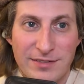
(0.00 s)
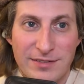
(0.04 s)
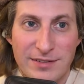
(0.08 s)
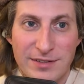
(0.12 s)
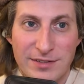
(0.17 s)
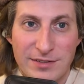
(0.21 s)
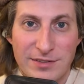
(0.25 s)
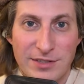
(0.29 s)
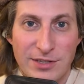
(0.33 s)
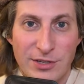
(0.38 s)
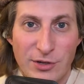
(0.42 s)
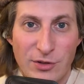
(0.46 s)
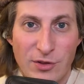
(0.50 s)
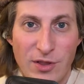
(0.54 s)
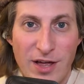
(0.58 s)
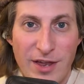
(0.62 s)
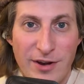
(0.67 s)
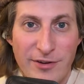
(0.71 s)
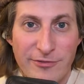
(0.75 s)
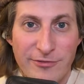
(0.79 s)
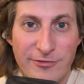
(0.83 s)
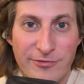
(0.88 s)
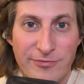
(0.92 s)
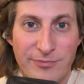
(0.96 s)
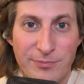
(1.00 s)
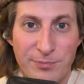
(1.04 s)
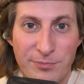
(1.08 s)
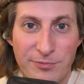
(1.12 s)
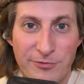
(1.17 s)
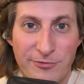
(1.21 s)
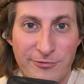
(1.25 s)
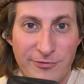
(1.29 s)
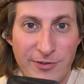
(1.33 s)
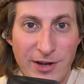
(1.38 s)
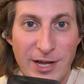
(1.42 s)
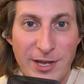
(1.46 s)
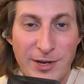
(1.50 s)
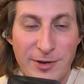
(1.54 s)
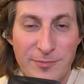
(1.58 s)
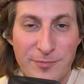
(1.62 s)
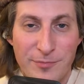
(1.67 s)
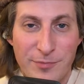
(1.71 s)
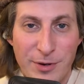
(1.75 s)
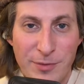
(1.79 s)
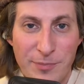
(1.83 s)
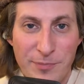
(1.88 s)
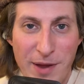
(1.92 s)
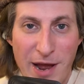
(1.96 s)
in a lot of fun
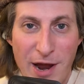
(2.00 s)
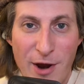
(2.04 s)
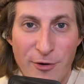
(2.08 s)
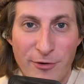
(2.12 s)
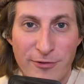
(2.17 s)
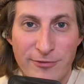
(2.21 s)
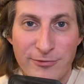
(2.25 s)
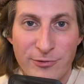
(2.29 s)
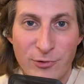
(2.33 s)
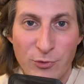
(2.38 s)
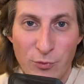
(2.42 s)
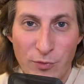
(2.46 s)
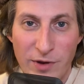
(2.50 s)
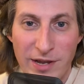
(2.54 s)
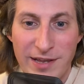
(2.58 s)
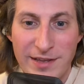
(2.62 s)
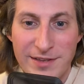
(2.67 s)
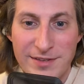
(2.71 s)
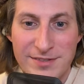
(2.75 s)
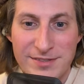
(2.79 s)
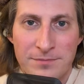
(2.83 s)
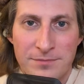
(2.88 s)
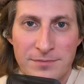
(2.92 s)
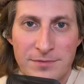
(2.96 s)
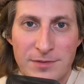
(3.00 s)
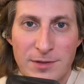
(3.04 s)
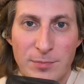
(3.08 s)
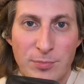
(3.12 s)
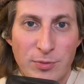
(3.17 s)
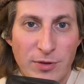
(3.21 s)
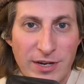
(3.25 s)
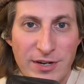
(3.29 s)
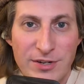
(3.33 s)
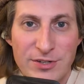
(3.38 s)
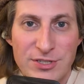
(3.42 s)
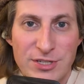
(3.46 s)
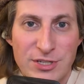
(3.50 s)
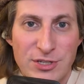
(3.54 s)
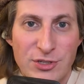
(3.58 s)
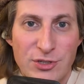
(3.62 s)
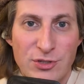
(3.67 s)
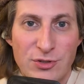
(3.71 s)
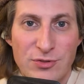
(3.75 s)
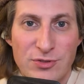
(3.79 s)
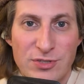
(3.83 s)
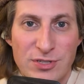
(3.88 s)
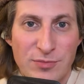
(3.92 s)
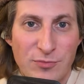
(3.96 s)
but powerful ways. The players can
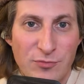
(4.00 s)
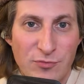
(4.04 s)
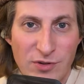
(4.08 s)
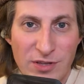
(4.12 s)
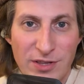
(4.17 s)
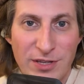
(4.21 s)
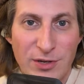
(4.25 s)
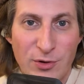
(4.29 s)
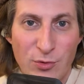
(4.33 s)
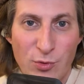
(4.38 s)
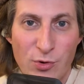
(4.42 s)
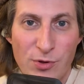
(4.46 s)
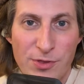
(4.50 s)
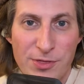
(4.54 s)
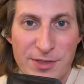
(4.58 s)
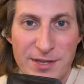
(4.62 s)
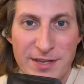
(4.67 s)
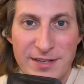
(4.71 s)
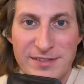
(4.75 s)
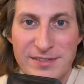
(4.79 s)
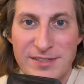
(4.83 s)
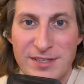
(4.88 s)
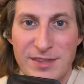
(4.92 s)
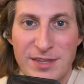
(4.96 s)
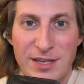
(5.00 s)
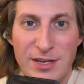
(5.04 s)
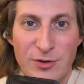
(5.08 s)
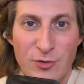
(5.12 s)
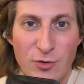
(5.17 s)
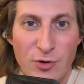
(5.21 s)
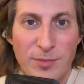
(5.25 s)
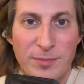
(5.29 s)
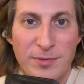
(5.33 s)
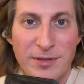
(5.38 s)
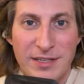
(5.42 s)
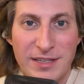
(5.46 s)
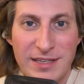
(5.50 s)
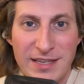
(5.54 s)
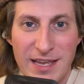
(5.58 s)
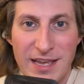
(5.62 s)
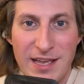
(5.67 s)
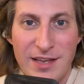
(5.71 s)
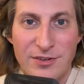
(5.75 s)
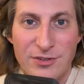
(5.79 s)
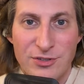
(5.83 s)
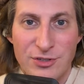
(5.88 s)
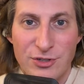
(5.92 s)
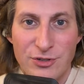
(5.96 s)
do some really cool things that they normally
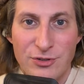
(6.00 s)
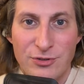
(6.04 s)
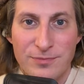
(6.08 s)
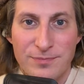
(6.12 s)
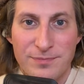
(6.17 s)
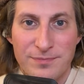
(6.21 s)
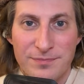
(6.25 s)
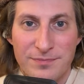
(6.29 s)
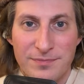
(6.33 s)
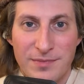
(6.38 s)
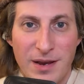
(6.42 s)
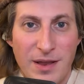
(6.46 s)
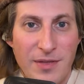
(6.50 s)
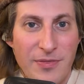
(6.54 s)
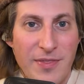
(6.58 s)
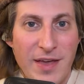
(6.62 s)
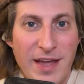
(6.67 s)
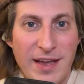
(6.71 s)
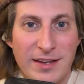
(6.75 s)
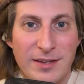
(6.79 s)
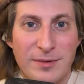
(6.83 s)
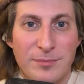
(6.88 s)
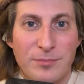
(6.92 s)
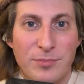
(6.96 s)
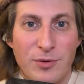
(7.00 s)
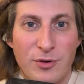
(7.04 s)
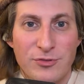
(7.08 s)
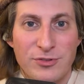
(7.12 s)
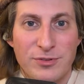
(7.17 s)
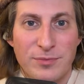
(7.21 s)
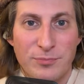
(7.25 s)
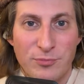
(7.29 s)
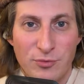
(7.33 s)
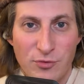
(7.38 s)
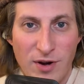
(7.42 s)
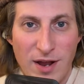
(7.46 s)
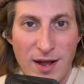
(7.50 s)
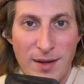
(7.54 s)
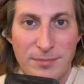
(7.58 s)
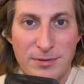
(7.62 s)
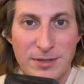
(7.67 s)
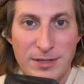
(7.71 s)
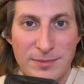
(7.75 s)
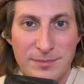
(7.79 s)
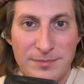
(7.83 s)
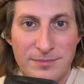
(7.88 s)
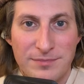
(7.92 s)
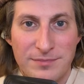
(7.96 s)
can't do, and that can pose a
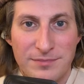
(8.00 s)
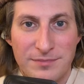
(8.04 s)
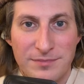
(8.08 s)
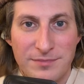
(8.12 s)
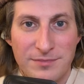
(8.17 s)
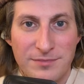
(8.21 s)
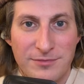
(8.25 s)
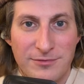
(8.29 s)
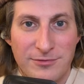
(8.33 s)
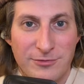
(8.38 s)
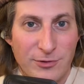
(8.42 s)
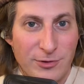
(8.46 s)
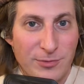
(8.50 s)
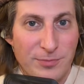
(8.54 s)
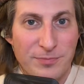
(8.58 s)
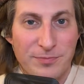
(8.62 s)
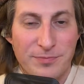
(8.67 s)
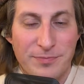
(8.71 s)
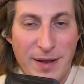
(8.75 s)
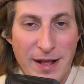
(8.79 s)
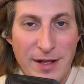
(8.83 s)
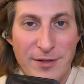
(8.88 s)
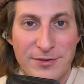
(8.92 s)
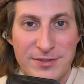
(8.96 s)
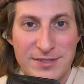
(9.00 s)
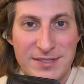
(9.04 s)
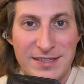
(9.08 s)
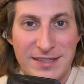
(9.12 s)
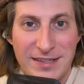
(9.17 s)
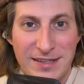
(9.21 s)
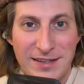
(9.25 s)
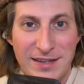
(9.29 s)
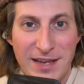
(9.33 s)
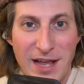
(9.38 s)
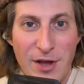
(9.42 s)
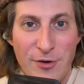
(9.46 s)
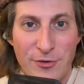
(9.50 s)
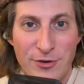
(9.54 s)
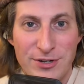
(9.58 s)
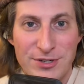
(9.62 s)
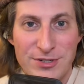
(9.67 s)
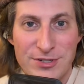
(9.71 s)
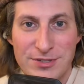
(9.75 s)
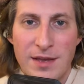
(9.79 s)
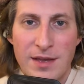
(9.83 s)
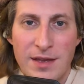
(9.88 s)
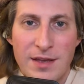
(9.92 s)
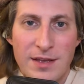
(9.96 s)
problem for balancing
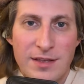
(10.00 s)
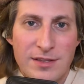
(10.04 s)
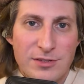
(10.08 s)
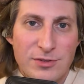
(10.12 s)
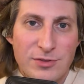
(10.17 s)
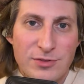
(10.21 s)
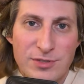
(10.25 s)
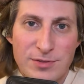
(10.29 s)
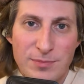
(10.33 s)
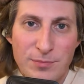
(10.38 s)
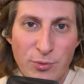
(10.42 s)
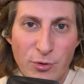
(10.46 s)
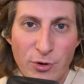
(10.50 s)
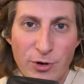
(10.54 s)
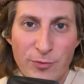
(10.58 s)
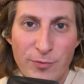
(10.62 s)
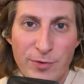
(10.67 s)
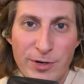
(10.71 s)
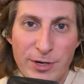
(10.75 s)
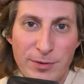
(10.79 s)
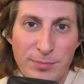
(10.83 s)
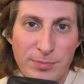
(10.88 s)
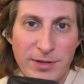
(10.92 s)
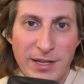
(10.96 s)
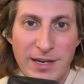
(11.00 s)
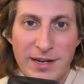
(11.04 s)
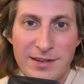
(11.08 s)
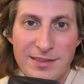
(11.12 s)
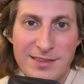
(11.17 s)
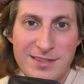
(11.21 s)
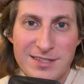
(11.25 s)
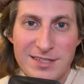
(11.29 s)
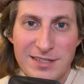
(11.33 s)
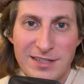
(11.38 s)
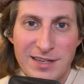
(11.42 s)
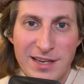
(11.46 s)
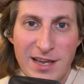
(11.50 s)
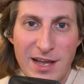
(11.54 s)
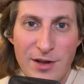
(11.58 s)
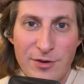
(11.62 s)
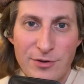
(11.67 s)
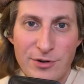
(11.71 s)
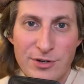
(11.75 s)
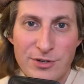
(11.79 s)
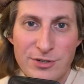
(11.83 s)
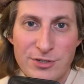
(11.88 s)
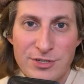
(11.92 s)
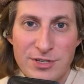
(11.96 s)
encounters. So it's important when you're planning these
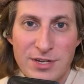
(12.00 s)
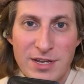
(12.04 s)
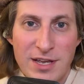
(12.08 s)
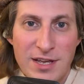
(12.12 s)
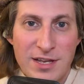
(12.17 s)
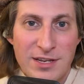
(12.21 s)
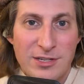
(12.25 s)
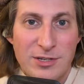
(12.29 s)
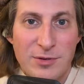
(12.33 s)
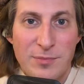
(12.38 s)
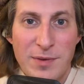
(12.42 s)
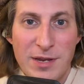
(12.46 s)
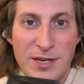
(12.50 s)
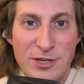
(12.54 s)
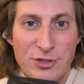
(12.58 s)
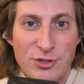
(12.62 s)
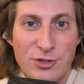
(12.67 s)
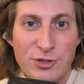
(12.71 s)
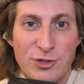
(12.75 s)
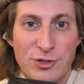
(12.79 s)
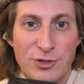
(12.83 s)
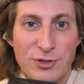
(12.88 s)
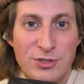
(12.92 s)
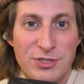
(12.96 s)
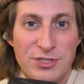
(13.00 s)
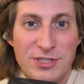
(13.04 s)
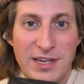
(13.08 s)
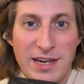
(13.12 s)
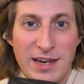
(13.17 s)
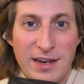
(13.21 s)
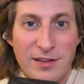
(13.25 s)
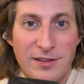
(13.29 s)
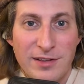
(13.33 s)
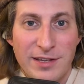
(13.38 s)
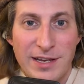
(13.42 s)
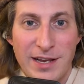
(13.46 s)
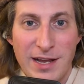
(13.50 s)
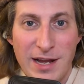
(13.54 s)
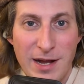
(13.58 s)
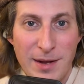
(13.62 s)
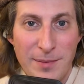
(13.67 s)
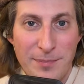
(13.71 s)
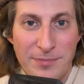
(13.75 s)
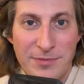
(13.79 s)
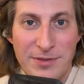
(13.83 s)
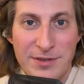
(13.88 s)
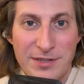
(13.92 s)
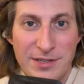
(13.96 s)
encounters to make sure you're scaling
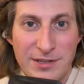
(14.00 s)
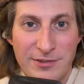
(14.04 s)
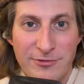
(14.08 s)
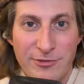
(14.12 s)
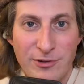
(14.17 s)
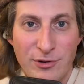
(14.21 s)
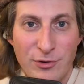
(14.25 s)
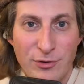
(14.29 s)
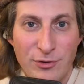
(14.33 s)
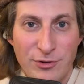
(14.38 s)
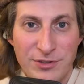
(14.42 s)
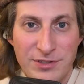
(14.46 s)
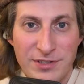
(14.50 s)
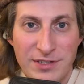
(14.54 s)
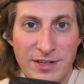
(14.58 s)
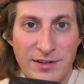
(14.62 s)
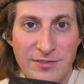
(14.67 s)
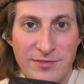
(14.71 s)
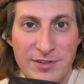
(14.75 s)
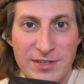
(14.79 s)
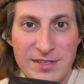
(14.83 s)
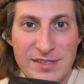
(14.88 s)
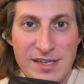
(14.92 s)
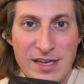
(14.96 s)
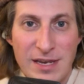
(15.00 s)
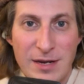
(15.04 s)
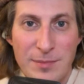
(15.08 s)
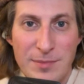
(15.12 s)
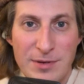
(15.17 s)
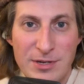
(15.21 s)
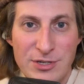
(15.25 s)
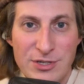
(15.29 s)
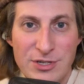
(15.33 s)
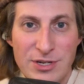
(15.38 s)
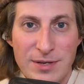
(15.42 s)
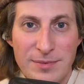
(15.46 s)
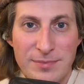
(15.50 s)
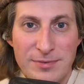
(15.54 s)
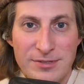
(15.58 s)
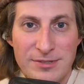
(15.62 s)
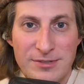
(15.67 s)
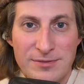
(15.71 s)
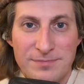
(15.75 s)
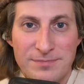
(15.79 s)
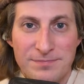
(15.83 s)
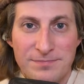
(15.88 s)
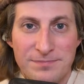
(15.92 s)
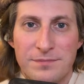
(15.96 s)
up the difficulty of these enemy ships.
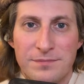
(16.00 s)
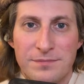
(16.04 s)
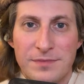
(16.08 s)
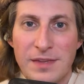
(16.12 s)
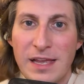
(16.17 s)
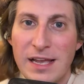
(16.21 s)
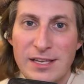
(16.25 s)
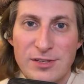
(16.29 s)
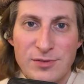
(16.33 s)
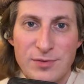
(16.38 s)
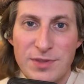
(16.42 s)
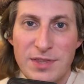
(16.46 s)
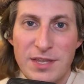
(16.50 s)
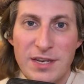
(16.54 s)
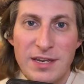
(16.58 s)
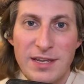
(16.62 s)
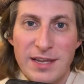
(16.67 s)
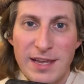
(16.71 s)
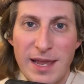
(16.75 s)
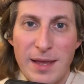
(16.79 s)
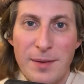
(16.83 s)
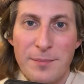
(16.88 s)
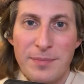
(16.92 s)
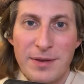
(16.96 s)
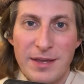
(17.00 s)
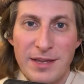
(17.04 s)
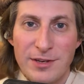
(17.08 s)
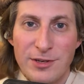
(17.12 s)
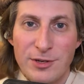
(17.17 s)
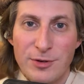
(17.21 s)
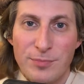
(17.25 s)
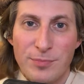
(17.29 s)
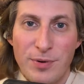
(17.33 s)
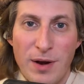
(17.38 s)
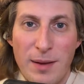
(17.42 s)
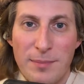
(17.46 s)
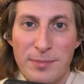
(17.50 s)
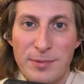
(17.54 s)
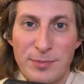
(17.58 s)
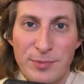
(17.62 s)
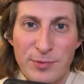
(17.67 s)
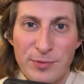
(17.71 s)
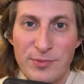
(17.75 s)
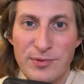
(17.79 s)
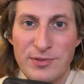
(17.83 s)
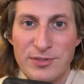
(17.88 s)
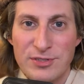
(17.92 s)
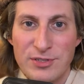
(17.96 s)
As with any campaign, you probably
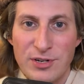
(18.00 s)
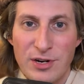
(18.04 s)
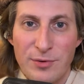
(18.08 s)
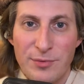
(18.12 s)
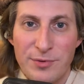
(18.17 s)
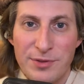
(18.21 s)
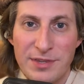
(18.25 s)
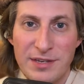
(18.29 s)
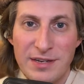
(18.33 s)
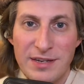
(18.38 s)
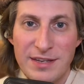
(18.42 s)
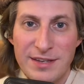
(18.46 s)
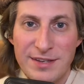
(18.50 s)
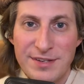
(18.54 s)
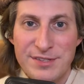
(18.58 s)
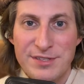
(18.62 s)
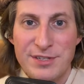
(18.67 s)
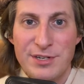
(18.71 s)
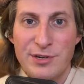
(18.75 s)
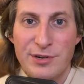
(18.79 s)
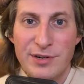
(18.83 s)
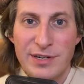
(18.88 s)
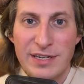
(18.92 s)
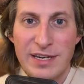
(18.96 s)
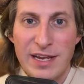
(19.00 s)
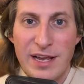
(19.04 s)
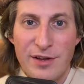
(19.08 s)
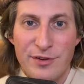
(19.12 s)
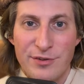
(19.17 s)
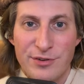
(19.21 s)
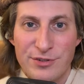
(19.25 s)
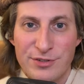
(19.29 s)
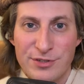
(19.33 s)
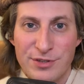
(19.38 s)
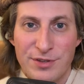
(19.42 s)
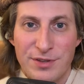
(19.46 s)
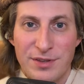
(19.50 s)
will start with an easier encounter so they